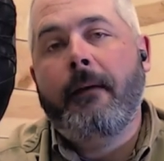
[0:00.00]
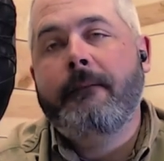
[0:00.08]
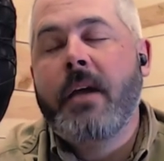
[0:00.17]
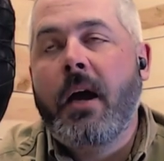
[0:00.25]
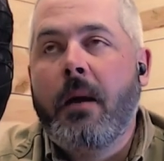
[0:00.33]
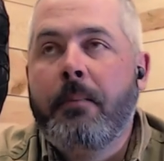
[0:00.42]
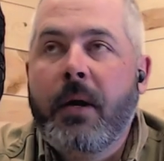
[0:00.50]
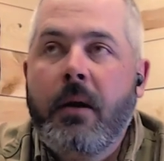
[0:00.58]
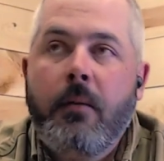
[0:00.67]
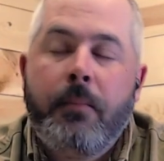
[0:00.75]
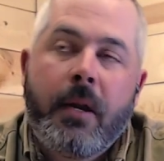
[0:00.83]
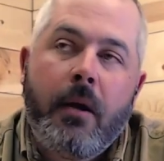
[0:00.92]
Yeah.
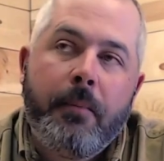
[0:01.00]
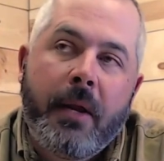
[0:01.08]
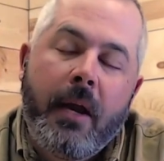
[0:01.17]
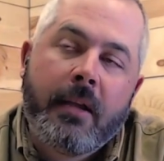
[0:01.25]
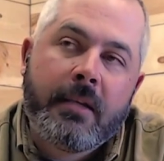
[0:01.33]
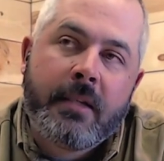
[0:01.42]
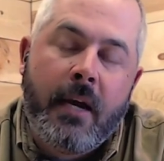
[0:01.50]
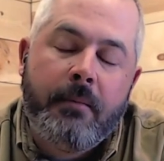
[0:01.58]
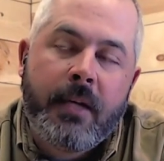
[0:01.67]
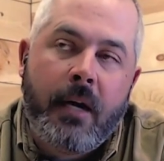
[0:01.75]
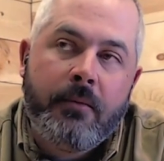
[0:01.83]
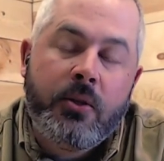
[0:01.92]
But at the same
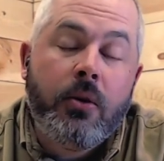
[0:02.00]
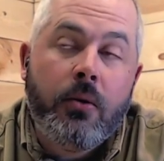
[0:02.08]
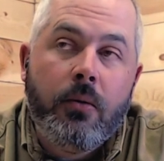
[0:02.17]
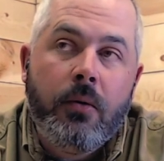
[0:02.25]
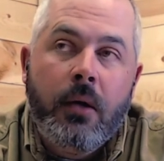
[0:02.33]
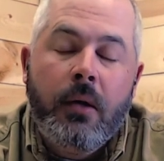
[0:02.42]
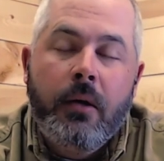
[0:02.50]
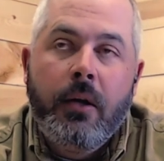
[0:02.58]
time too,